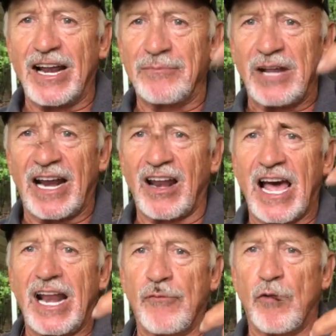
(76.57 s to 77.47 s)
up and down the
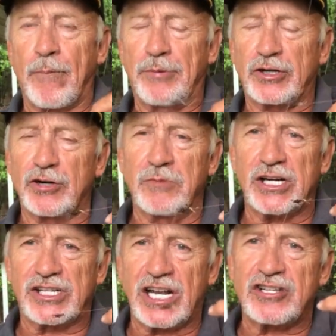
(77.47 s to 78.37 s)
line and won't put too
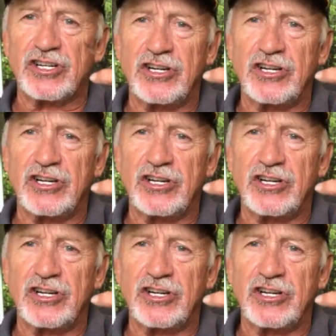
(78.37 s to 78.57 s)
much tension.